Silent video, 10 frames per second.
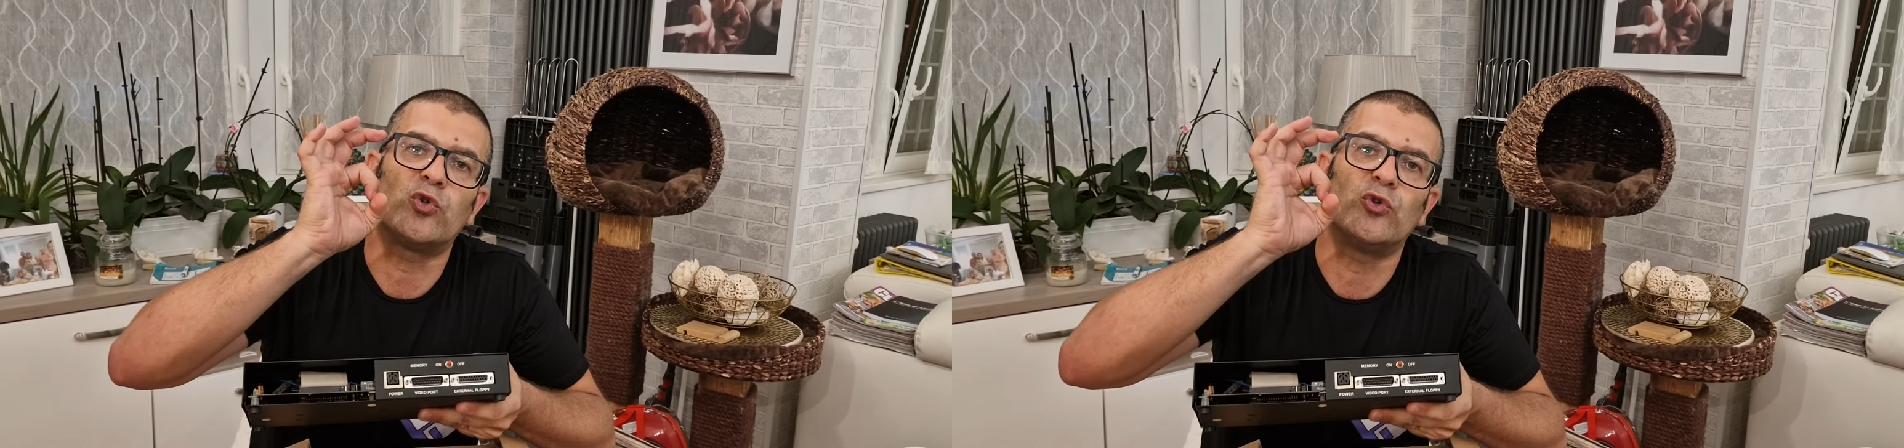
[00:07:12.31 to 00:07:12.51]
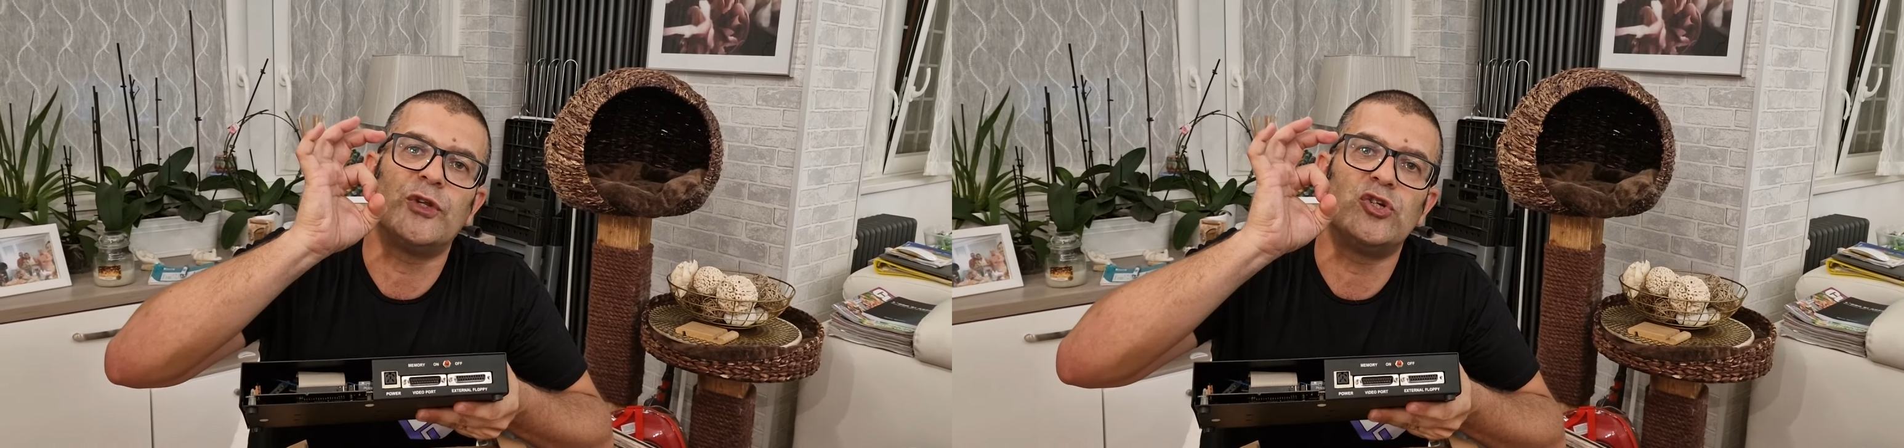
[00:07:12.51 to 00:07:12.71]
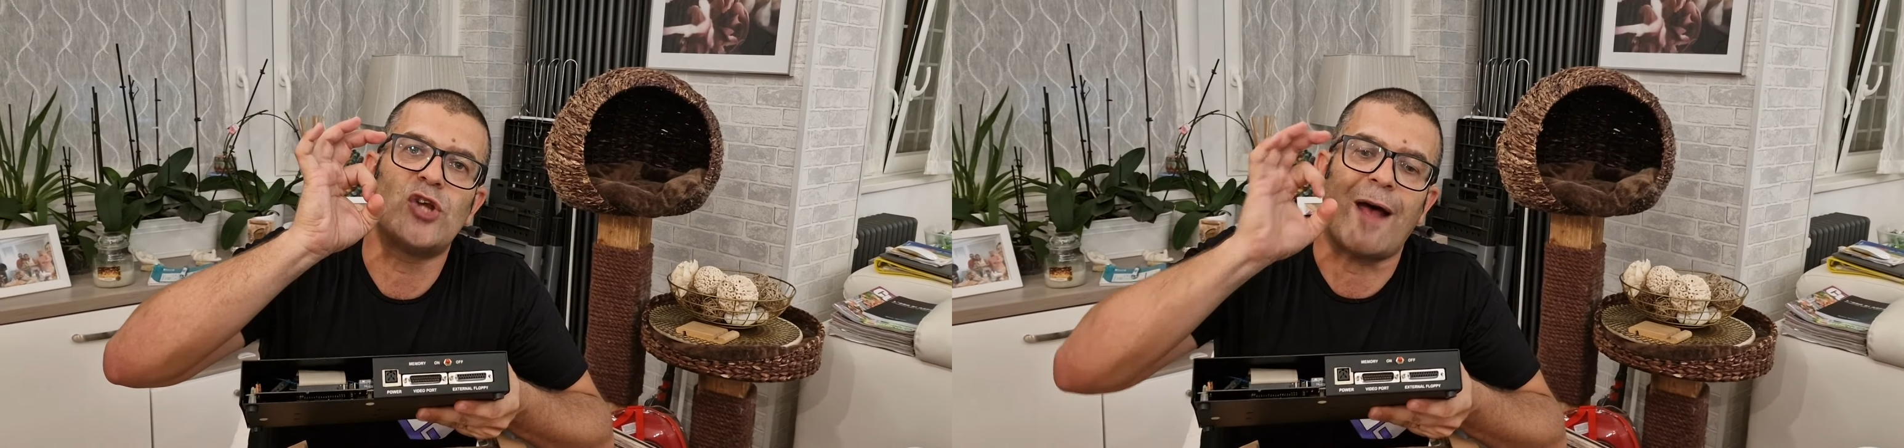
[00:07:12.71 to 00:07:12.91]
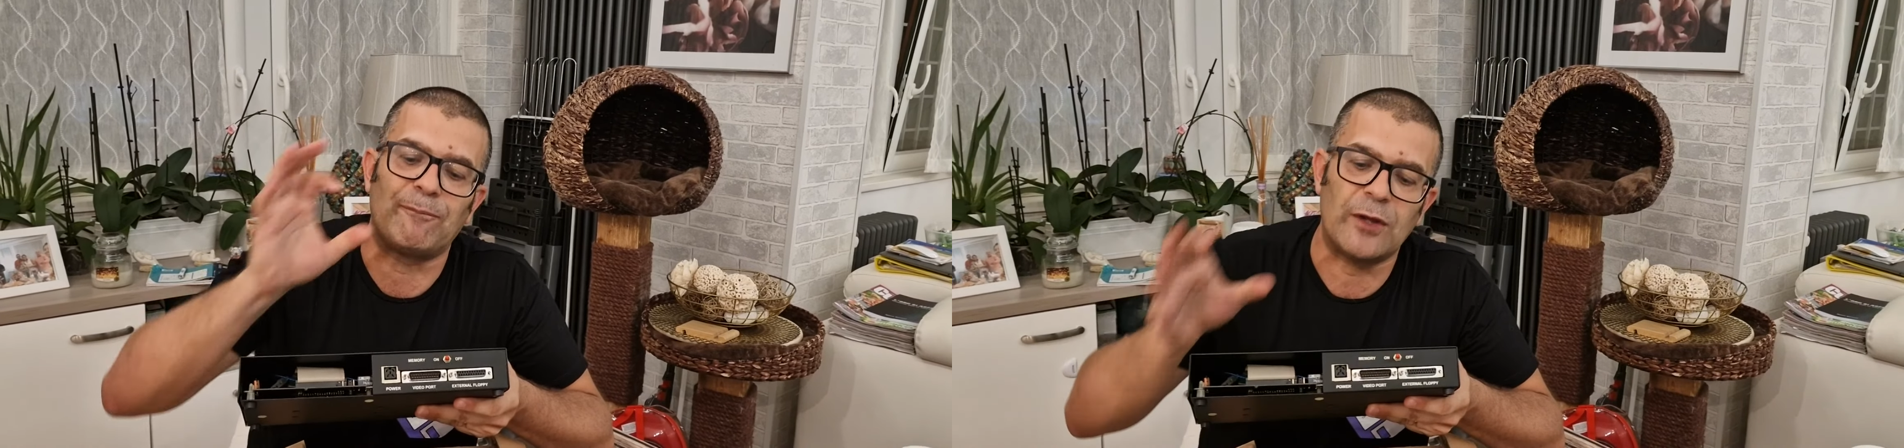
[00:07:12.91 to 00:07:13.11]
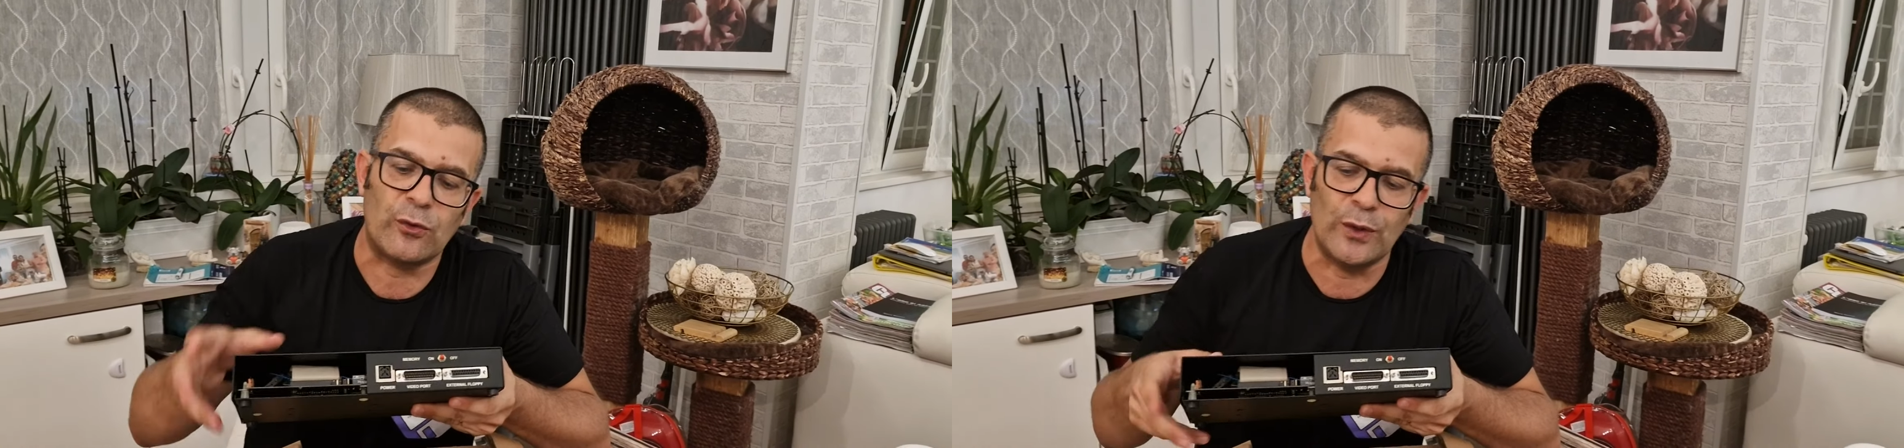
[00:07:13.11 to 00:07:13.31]
therefore
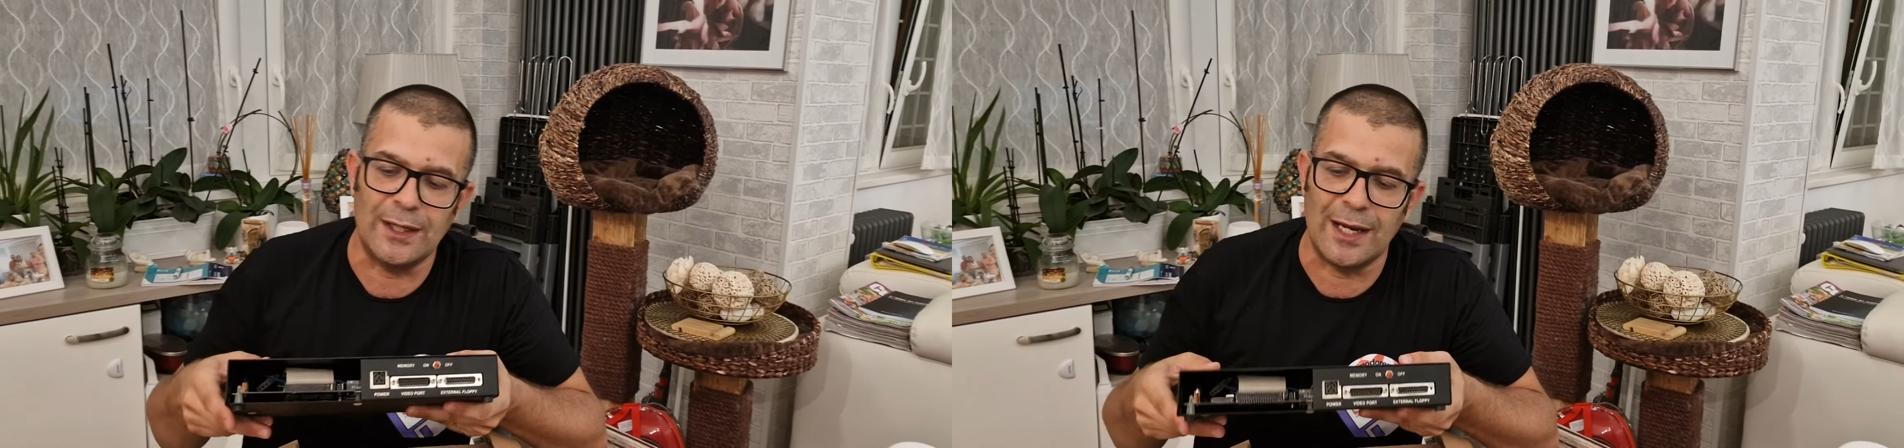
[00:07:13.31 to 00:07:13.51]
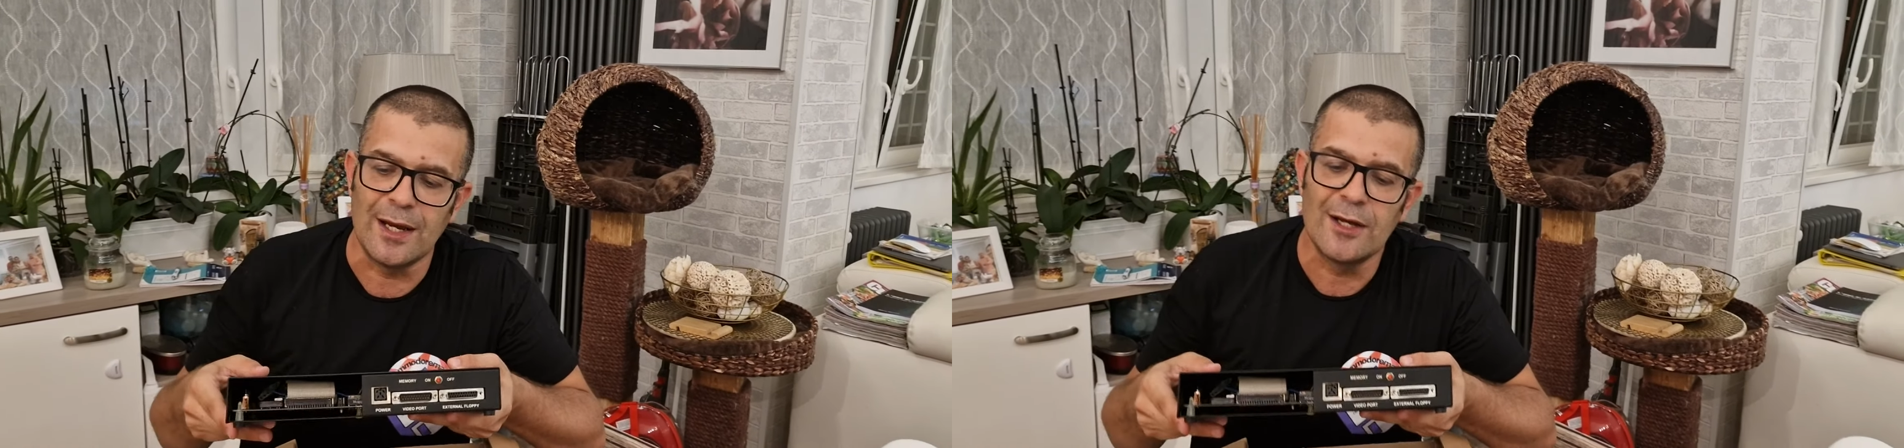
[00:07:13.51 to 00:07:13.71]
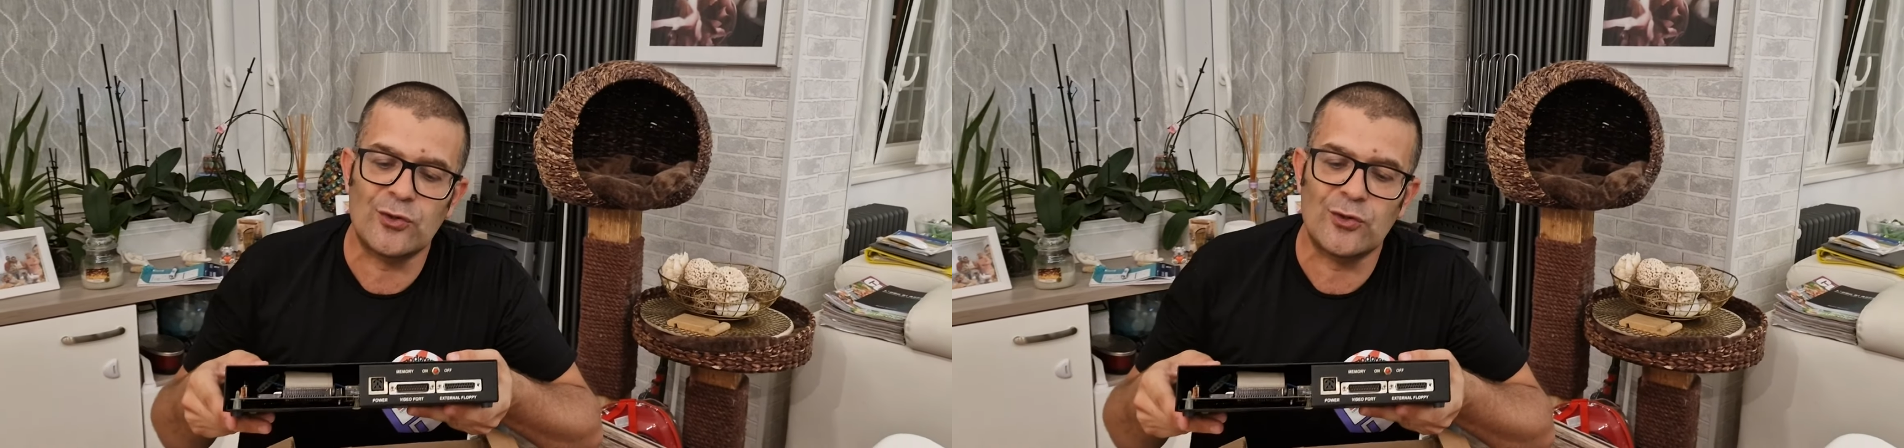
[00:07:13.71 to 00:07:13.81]
substantially